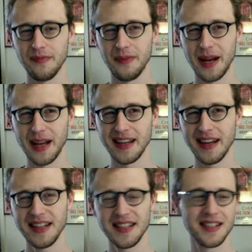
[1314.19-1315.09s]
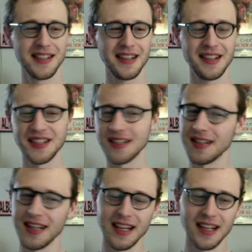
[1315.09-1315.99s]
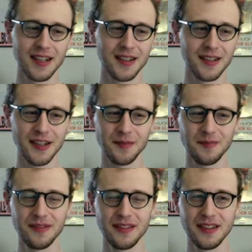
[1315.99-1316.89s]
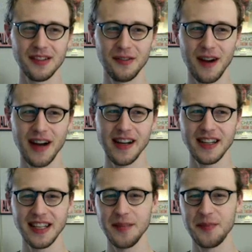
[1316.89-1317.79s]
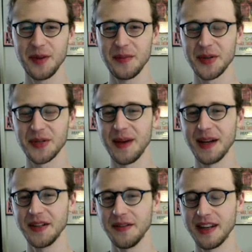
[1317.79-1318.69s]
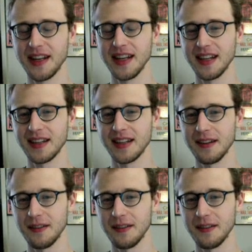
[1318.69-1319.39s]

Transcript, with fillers: but I guess it's just like, you know, try and keep it in perspective and like,